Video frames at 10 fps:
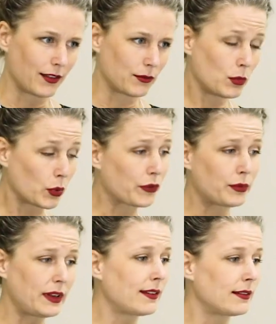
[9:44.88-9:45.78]

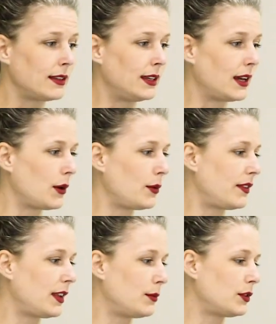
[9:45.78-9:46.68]
Most recently, I
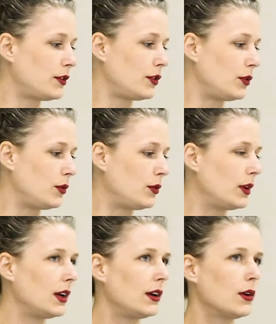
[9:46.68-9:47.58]
was able
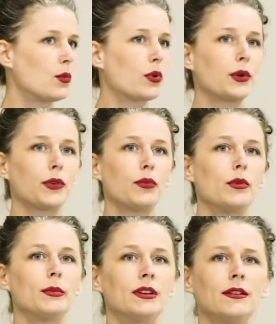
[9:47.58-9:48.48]
to work with a
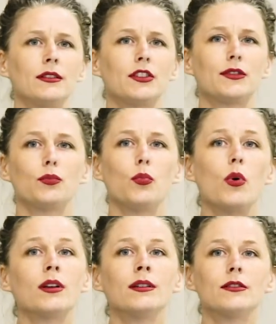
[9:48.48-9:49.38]
woman, just
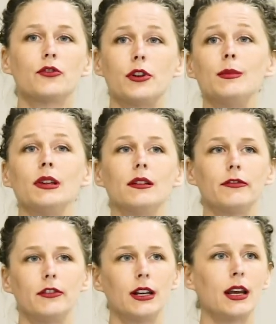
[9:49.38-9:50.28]
one treatment
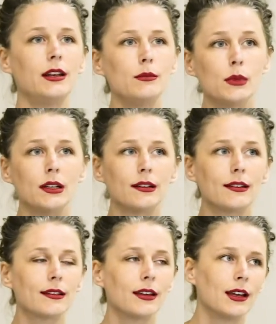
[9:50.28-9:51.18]
for 90
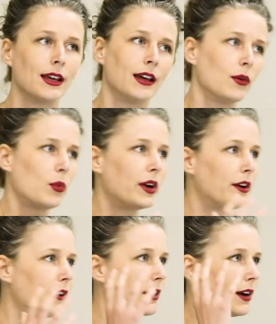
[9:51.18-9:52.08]
minutes,
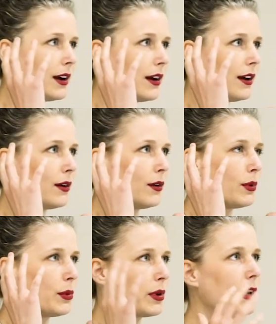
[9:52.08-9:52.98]
where
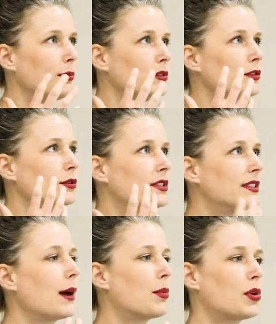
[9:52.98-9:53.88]
we were able to
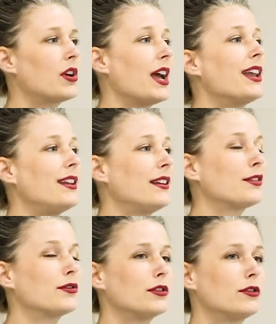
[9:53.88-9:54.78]
stop her
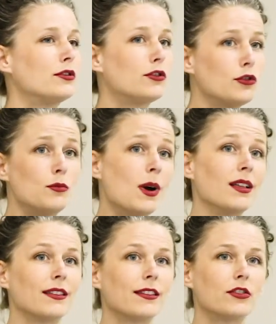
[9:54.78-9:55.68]
headaches for 2
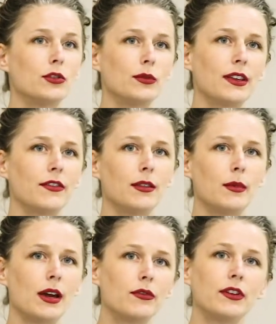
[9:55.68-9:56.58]
months. She was having
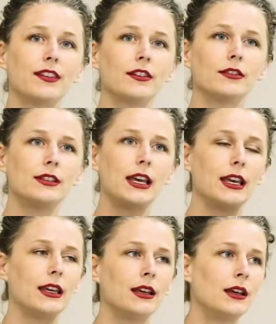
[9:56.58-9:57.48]
them every single
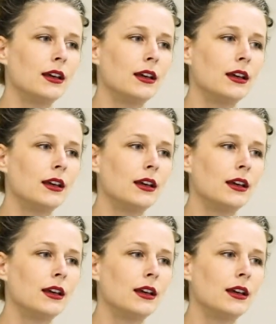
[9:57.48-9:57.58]
day.